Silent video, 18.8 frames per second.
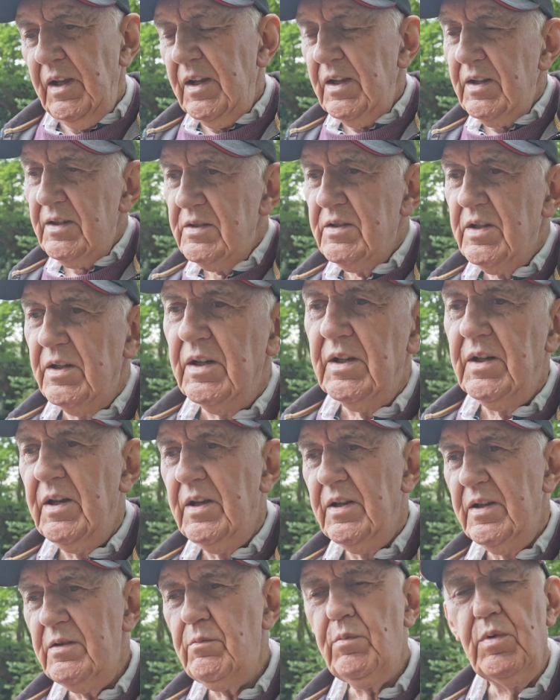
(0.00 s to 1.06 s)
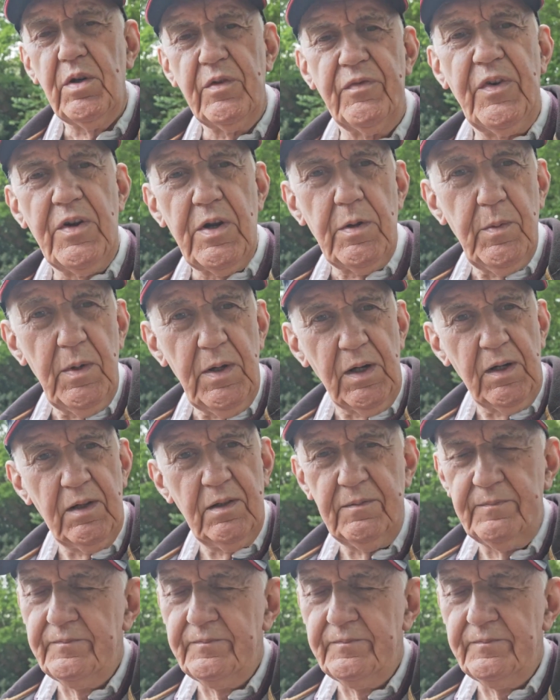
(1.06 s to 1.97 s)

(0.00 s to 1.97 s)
and uh, it worked very well.